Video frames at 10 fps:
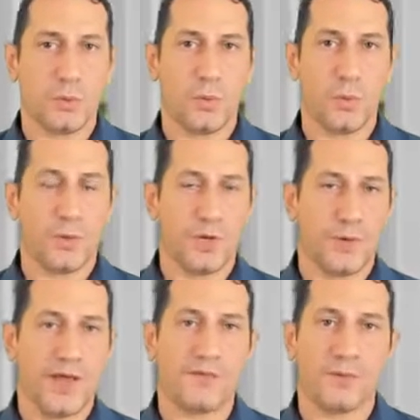We
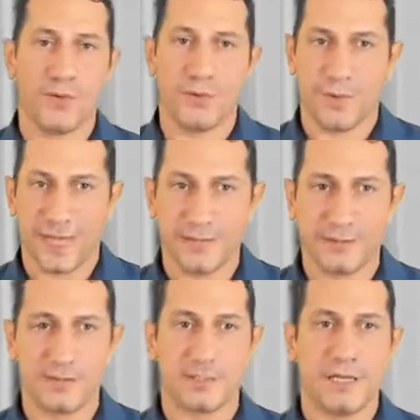arrive to the
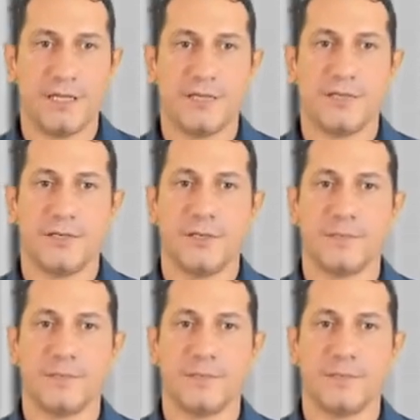rates, and a